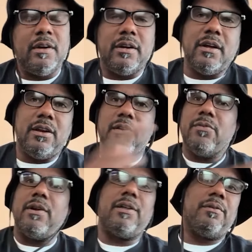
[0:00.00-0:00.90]
Nothing no
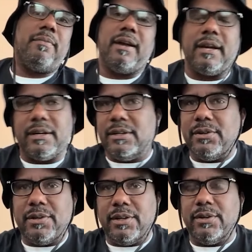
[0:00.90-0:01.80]
another man can do
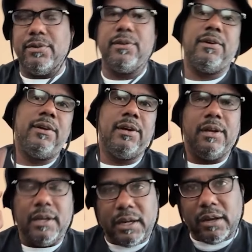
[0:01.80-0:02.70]
to you
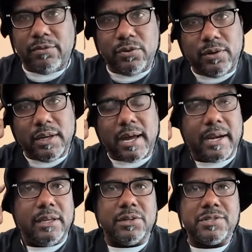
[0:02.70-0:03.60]
if you get out
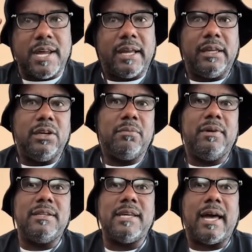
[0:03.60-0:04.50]
of your psyche, your
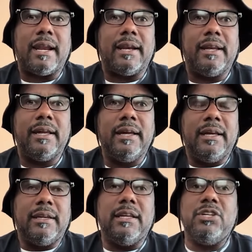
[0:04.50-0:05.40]
mentality,
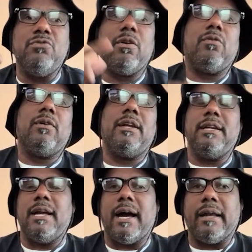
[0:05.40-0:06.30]
if you want what he
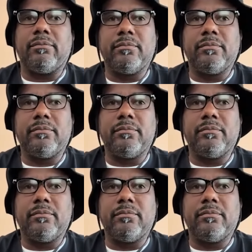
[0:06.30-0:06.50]
got.